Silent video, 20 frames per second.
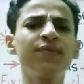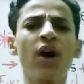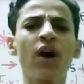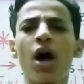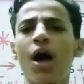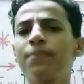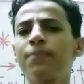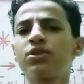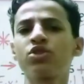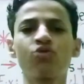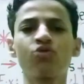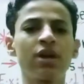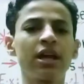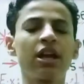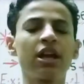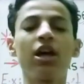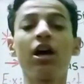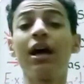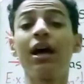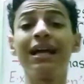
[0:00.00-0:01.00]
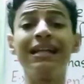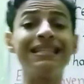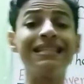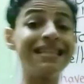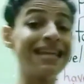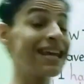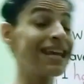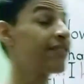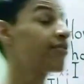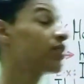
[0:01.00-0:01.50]
verbs, regular and
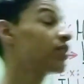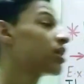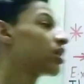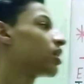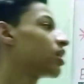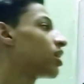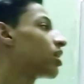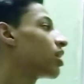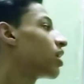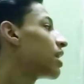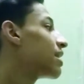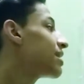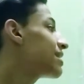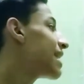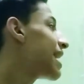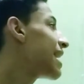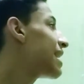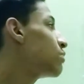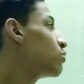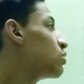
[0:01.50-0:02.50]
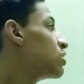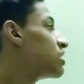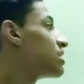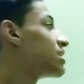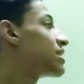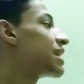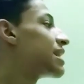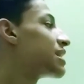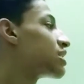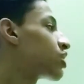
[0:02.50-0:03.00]
irregular, again we use
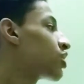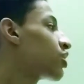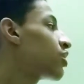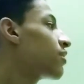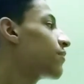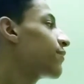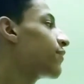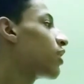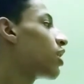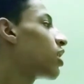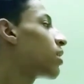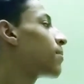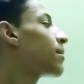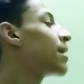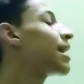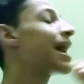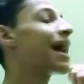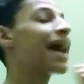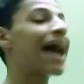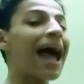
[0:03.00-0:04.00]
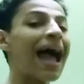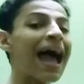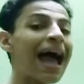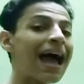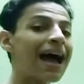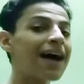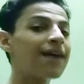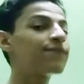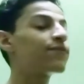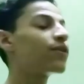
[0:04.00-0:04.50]
the auxiliary verb
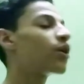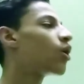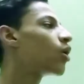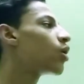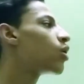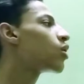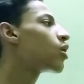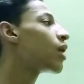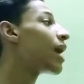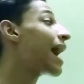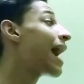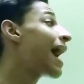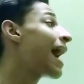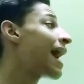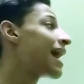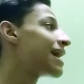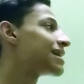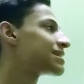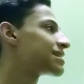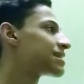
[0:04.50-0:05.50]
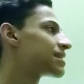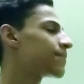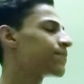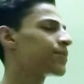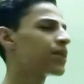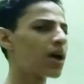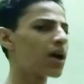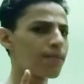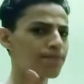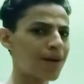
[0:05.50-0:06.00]
have or has,
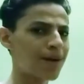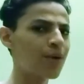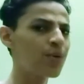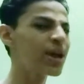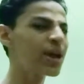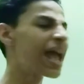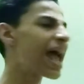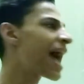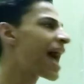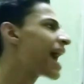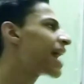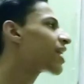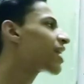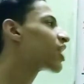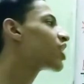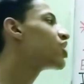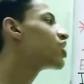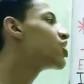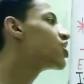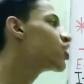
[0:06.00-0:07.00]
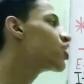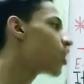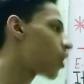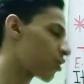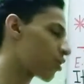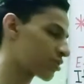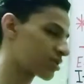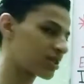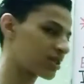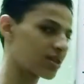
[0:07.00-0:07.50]
but we add
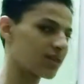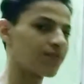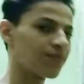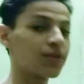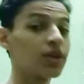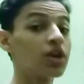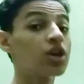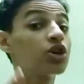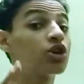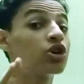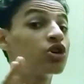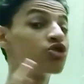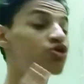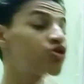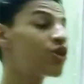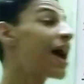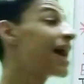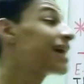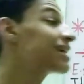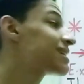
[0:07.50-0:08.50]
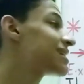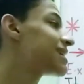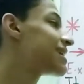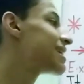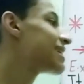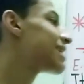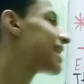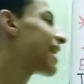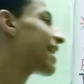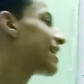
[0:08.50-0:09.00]
not, contracting
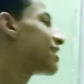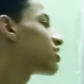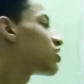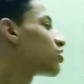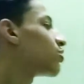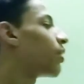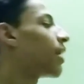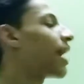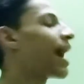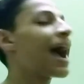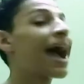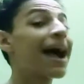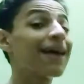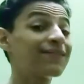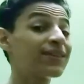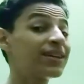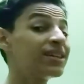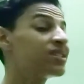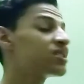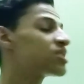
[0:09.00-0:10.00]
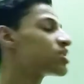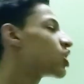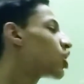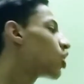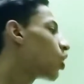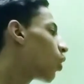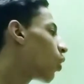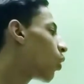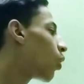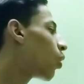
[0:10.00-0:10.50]
it into a haven't
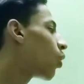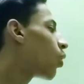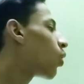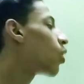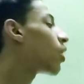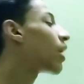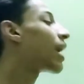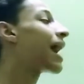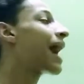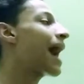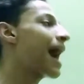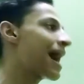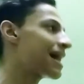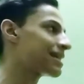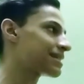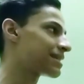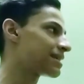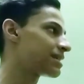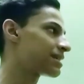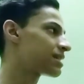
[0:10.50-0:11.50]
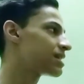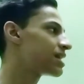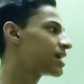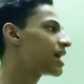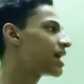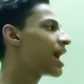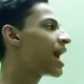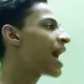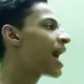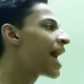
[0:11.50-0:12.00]
or hasn't,
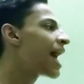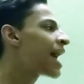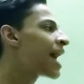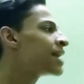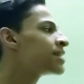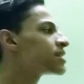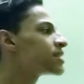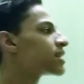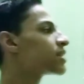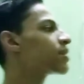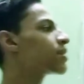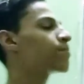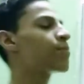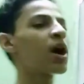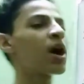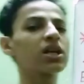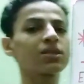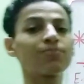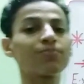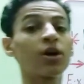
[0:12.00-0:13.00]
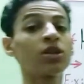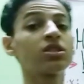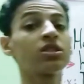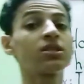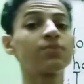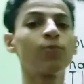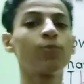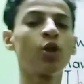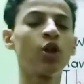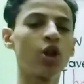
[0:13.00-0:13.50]
and the past
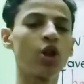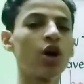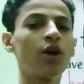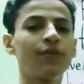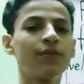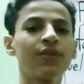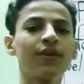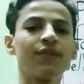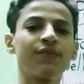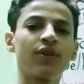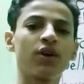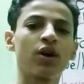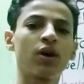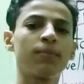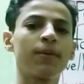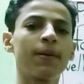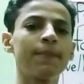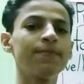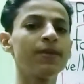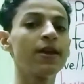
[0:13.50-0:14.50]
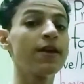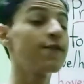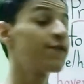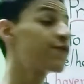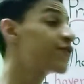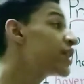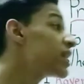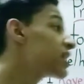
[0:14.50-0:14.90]
participle of the verb. For